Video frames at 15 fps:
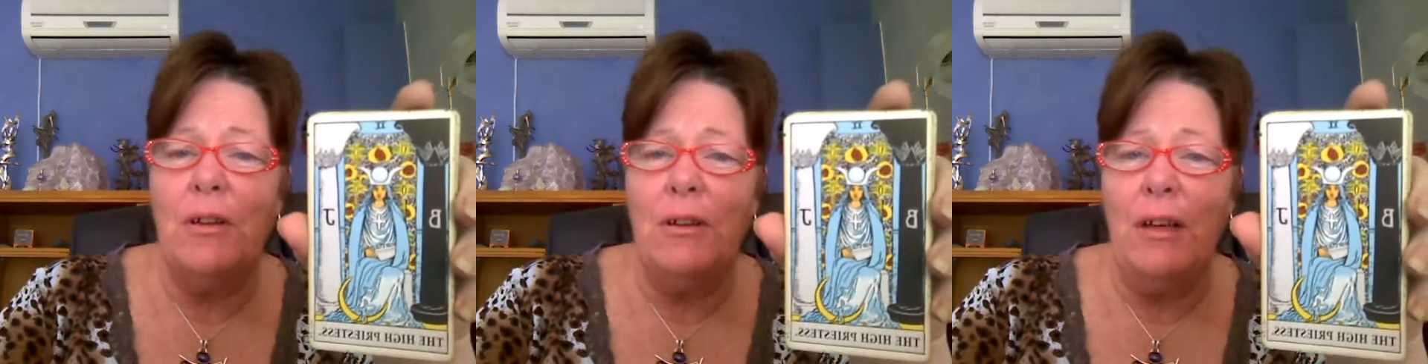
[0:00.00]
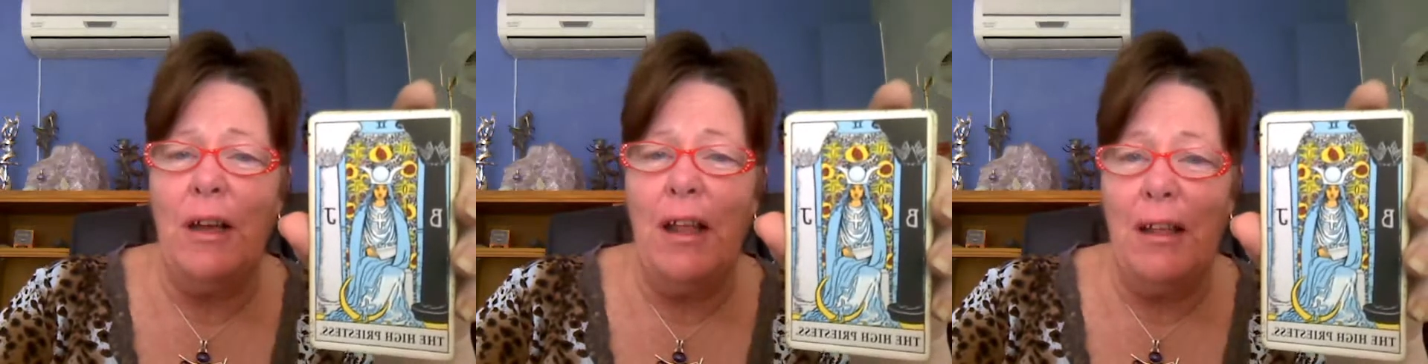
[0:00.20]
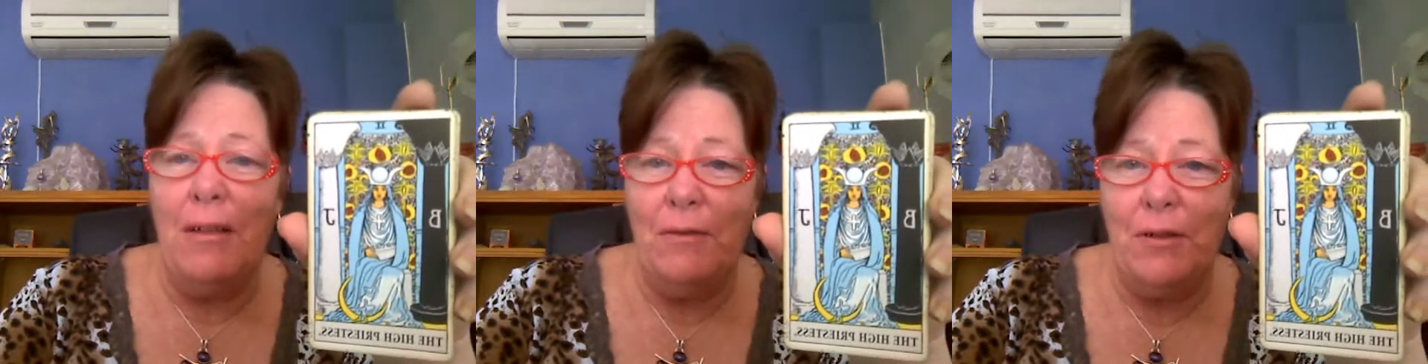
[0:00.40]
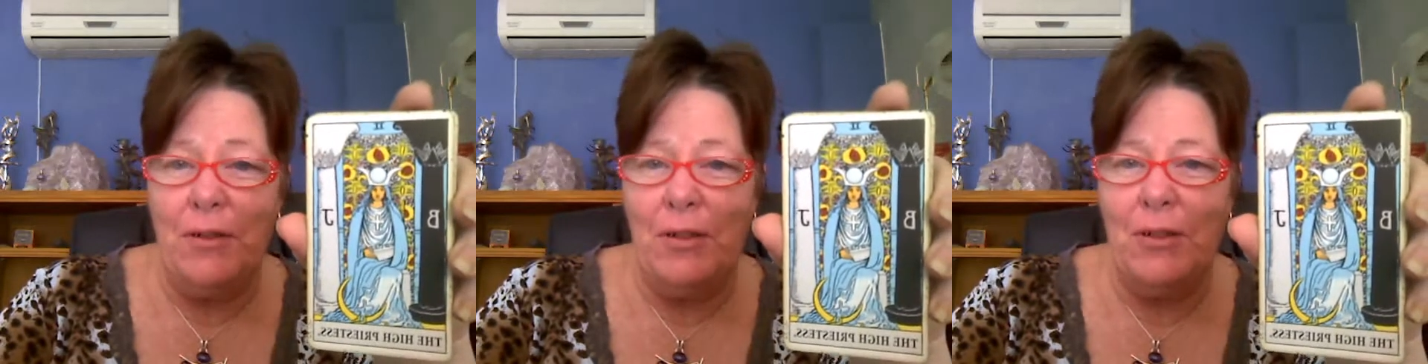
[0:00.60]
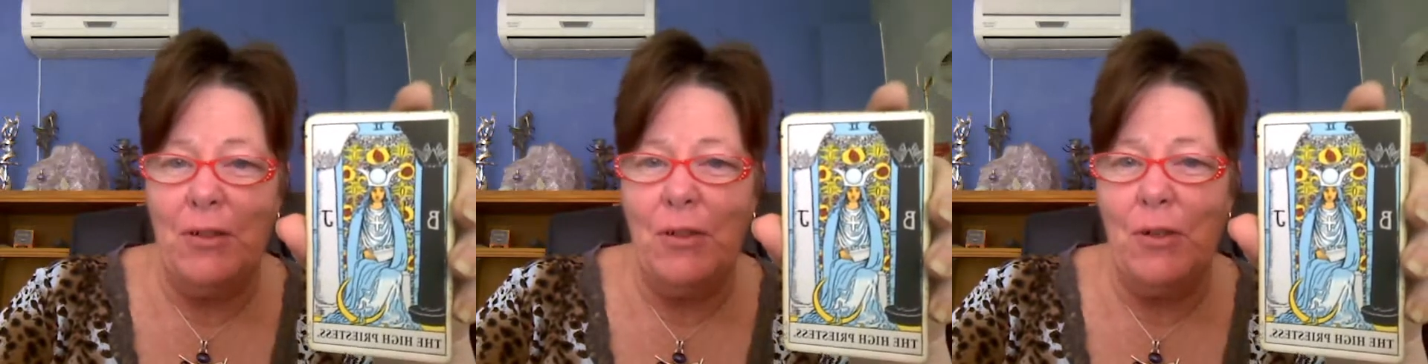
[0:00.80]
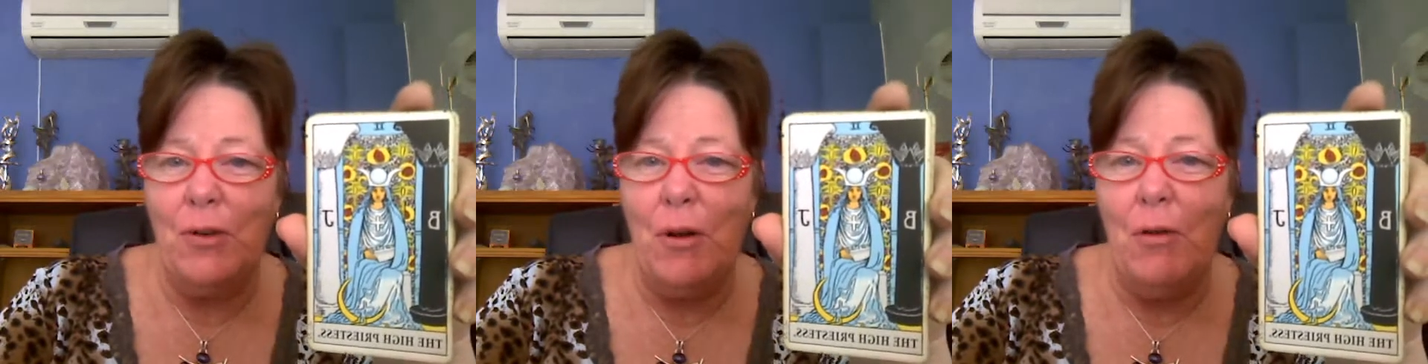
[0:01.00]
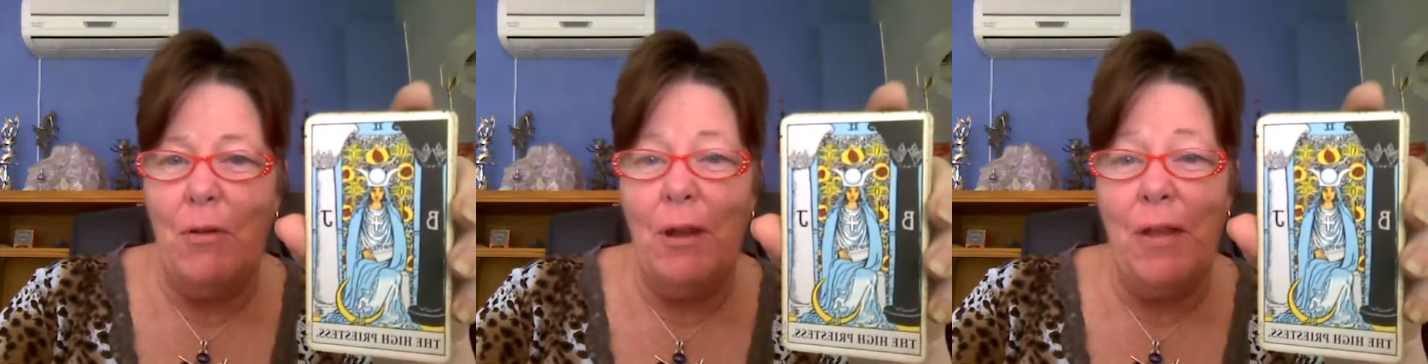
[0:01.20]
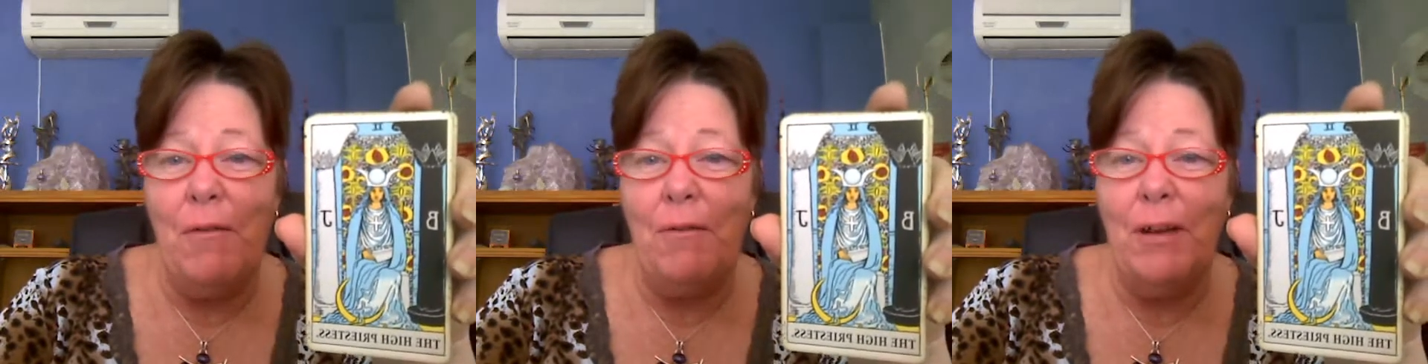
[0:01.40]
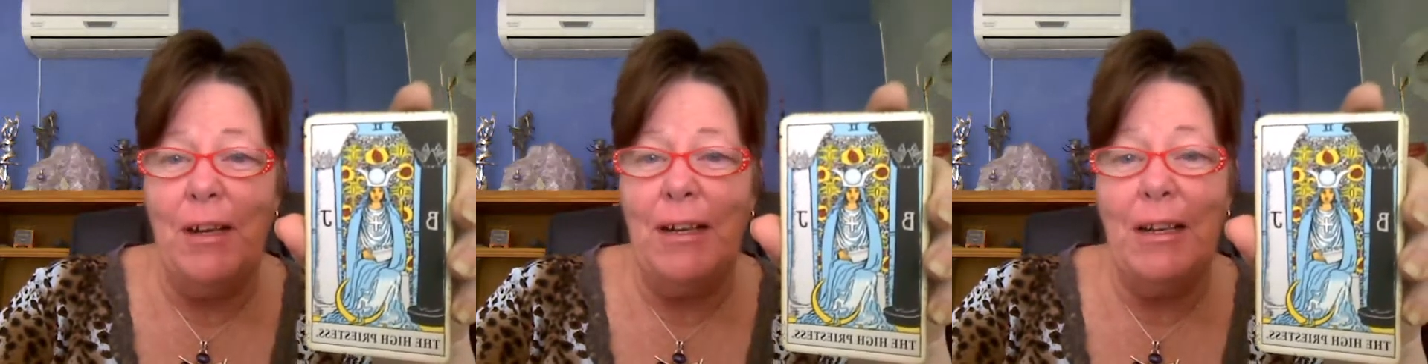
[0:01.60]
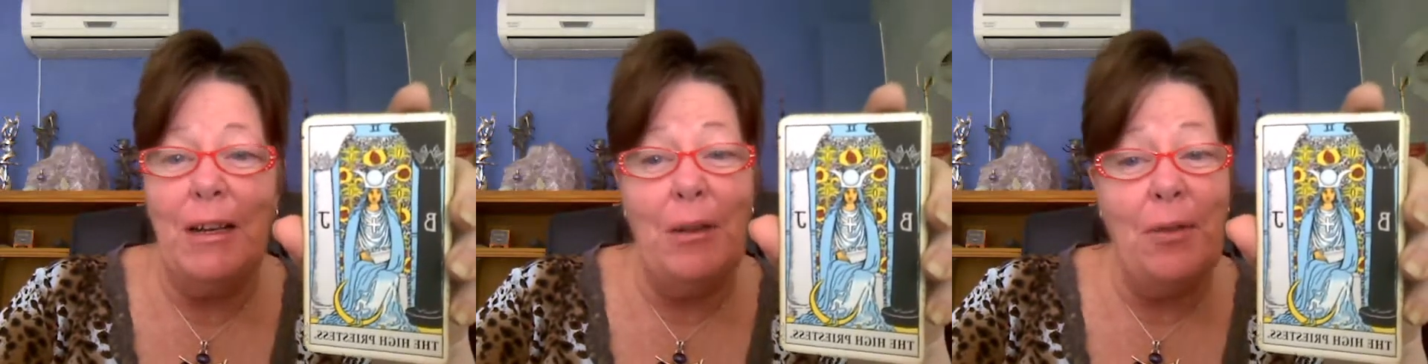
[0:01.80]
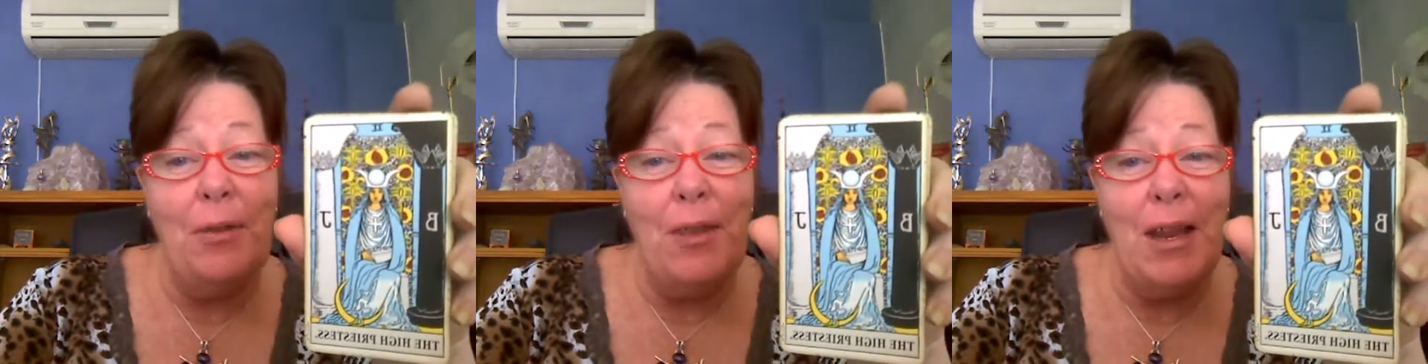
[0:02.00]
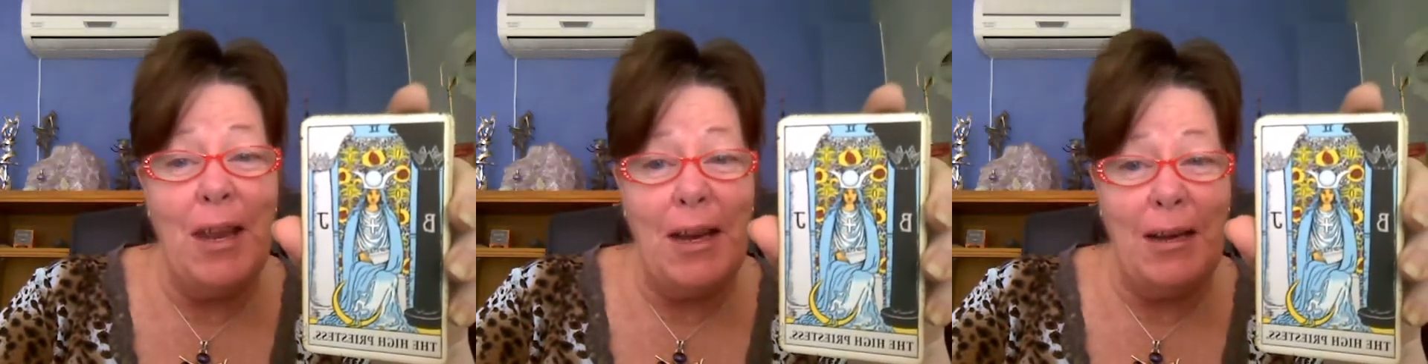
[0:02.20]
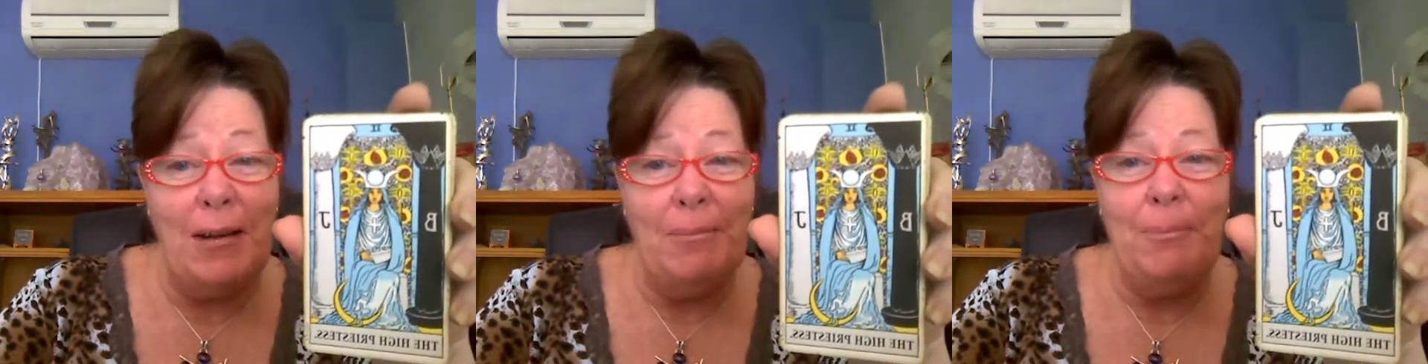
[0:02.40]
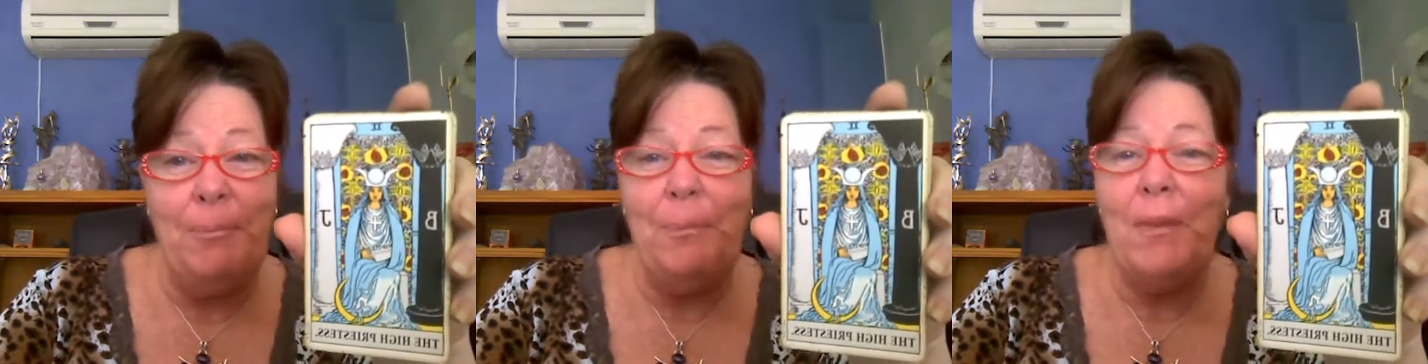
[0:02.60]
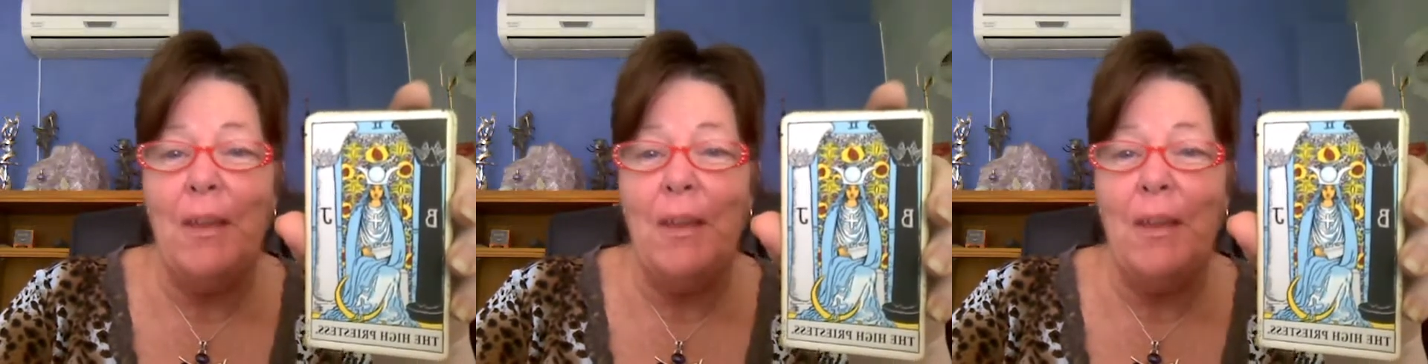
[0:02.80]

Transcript: don't have to control every little thing.